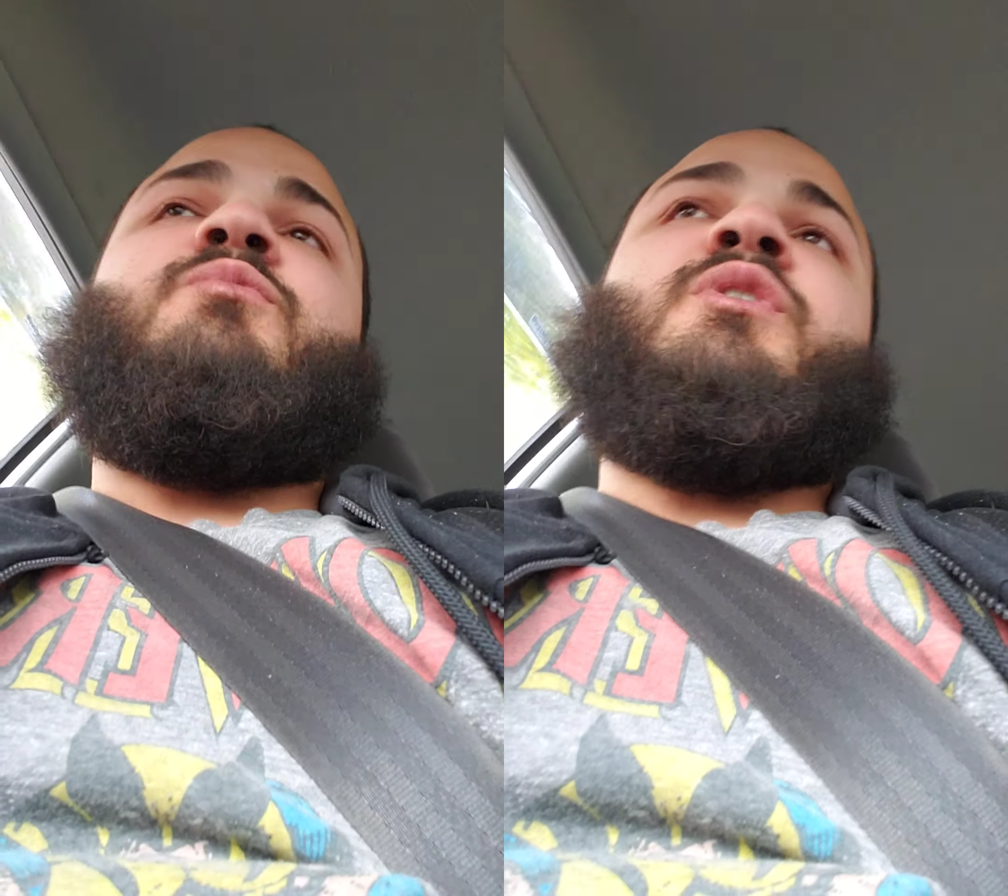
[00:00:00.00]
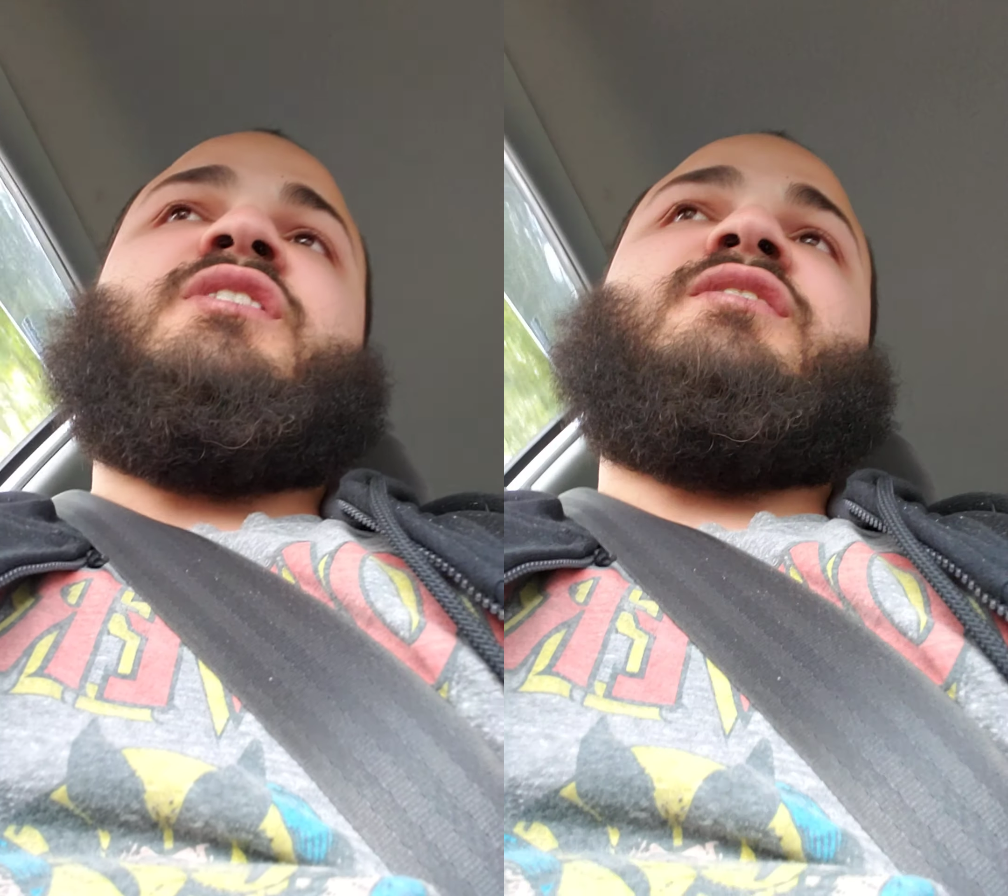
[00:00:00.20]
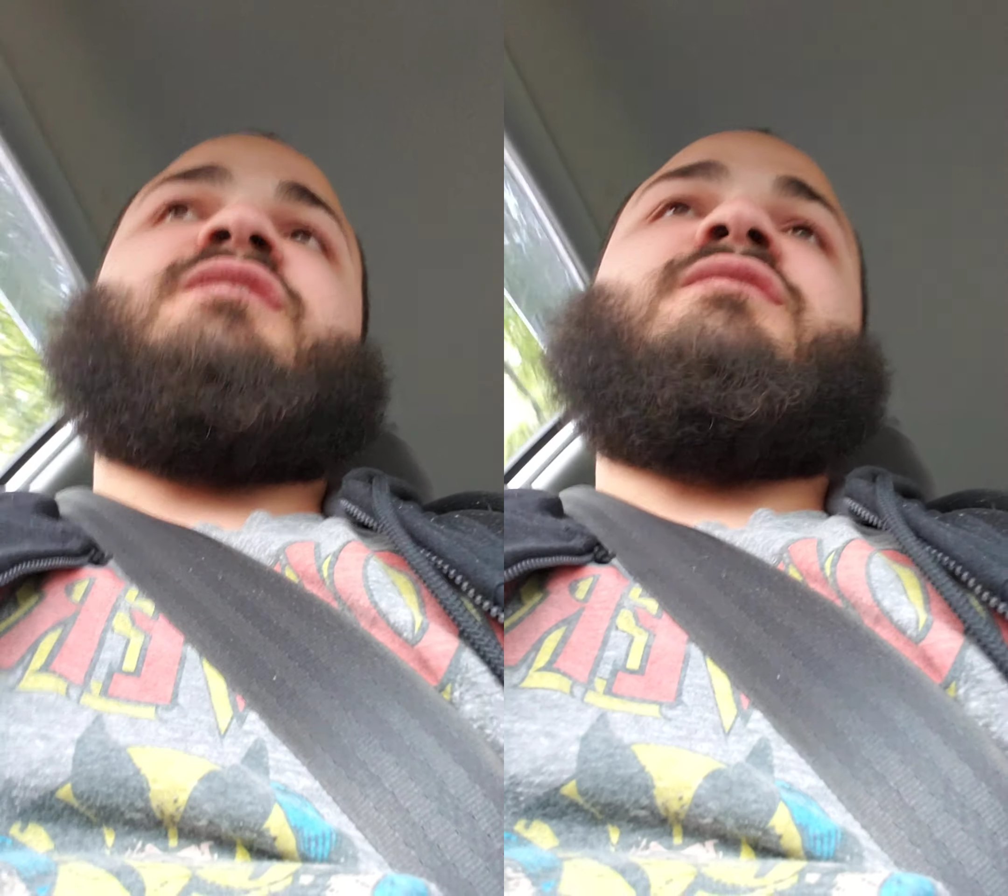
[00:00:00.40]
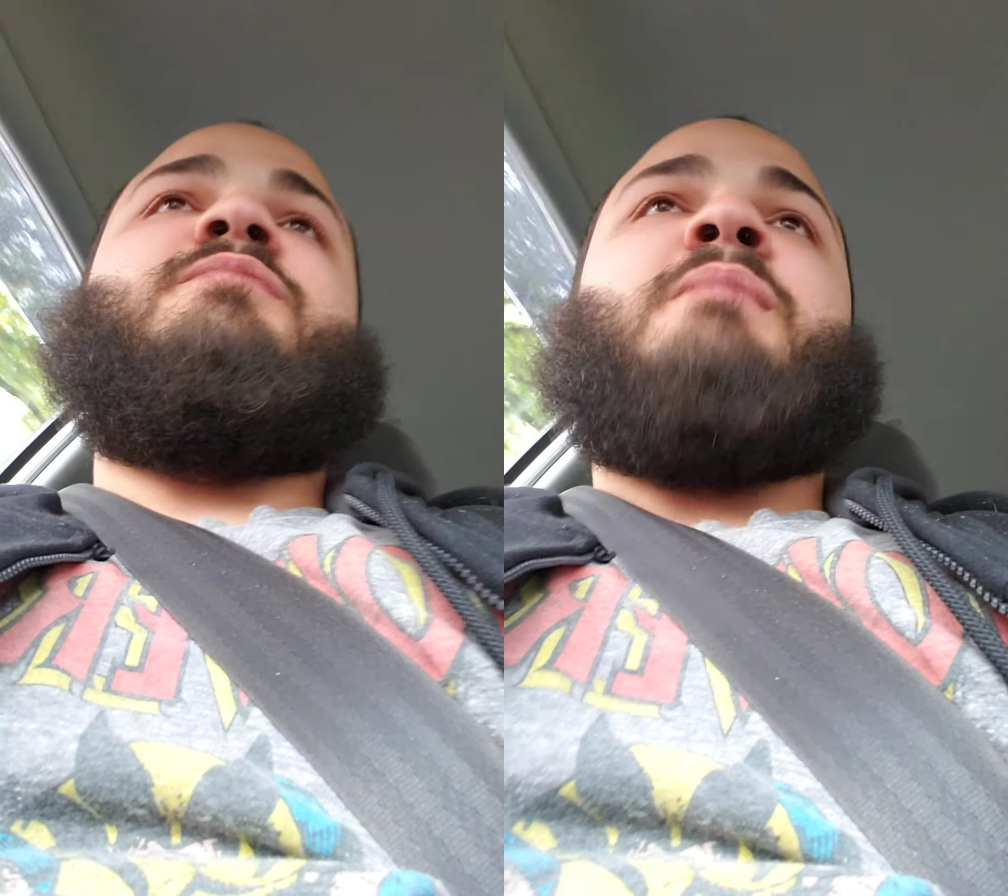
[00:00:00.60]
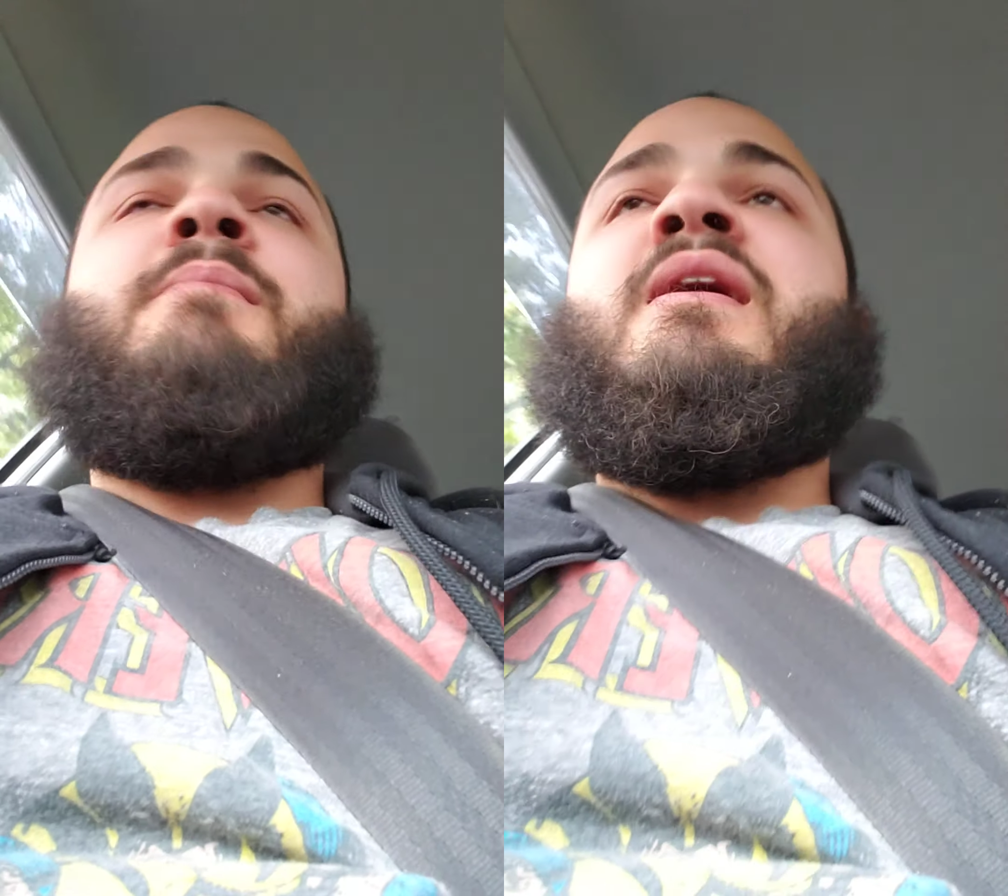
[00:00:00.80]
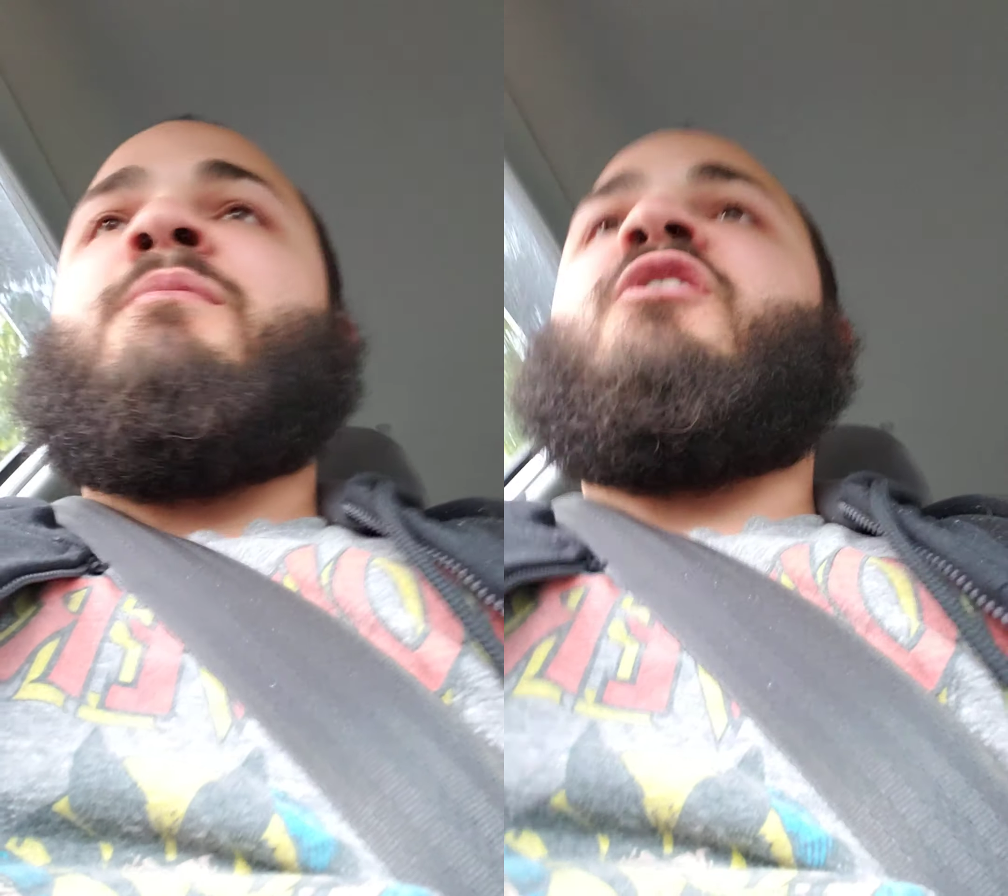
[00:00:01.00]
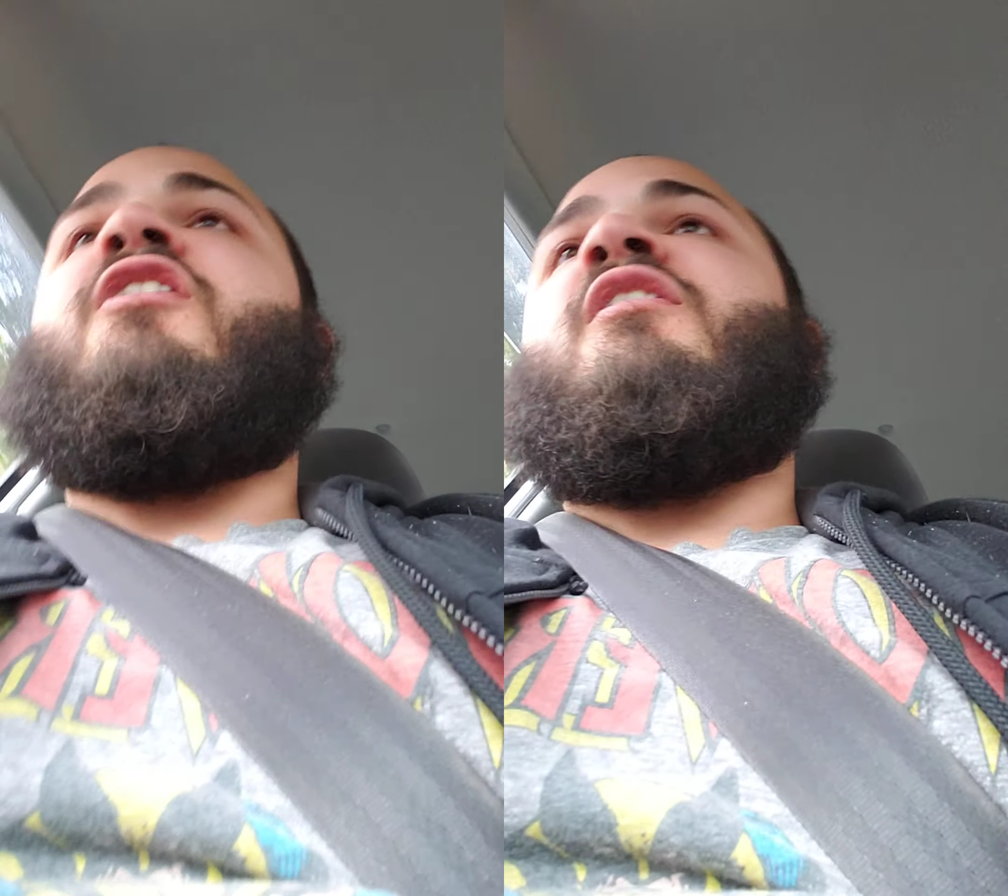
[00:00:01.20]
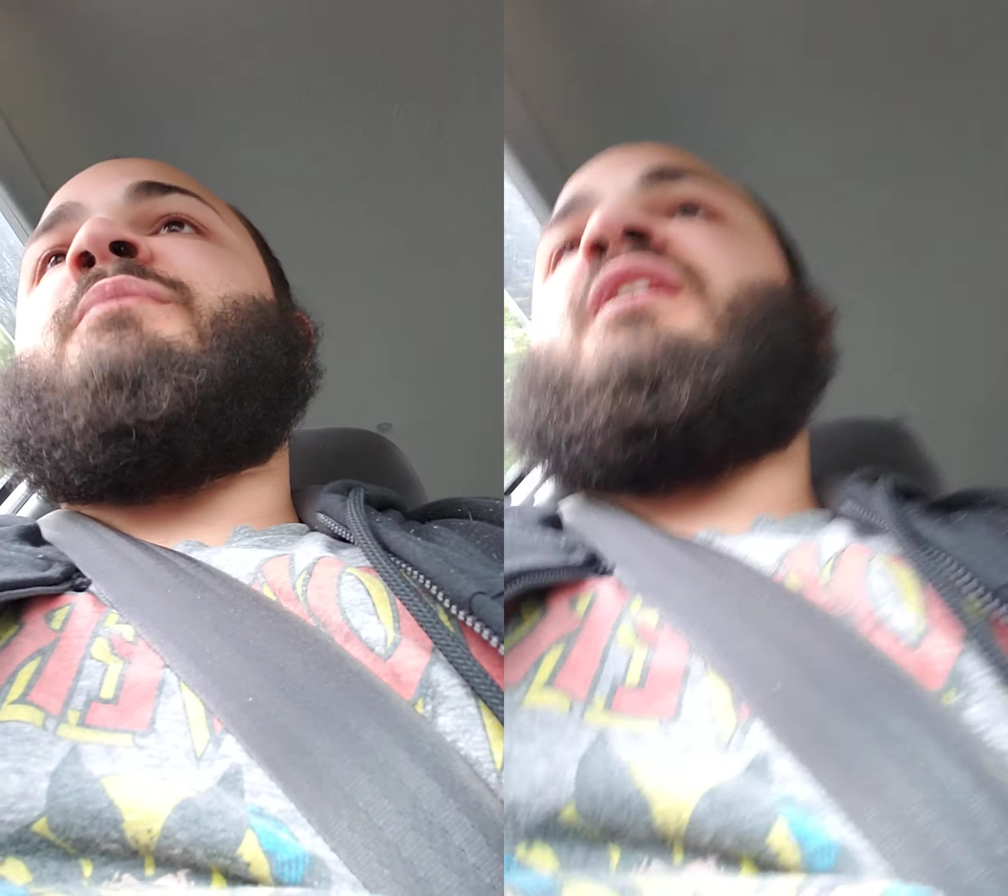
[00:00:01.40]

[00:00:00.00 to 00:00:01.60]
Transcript: with this, my mom called